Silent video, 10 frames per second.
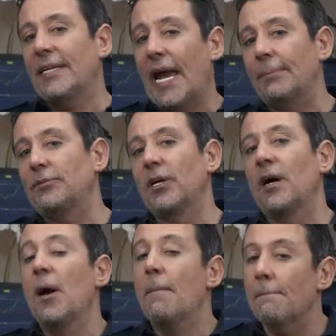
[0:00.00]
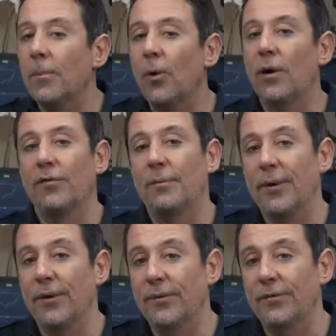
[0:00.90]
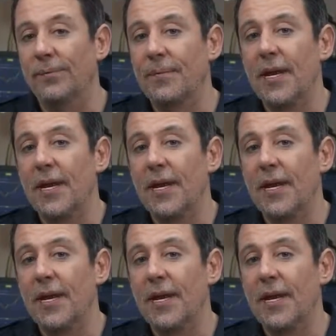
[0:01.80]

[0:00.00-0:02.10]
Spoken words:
capture more of the move.